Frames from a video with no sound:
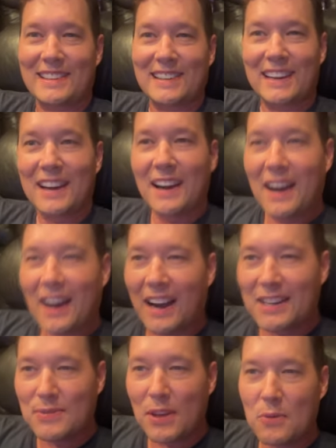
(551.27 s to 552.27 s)
Like I
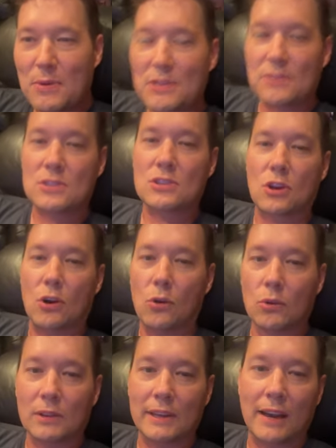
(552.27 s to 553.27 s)
just feel like we just
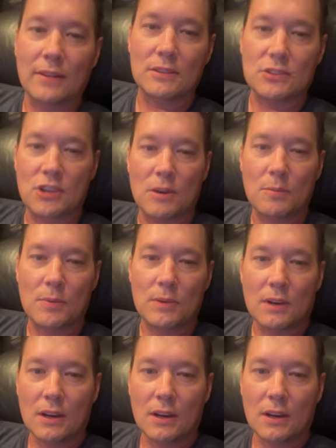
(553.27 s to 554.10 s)
totally uh, jump